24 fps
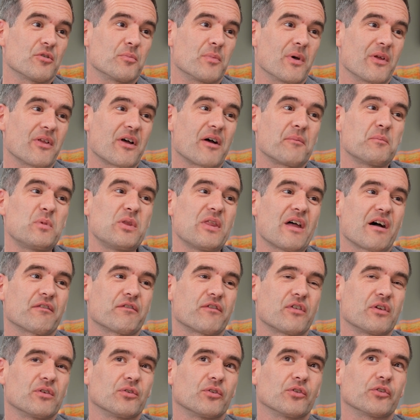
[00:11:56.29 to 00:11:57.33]
but I mean, that
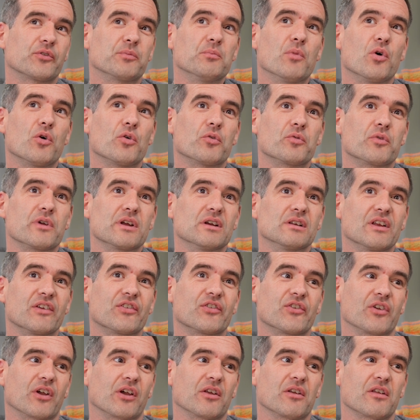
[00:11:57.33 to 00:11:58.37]
feels more
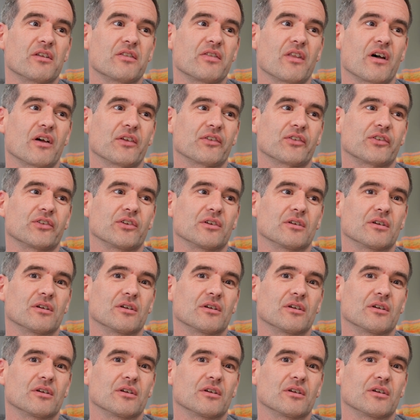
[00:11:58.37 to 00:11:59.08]
realistic, and I think that's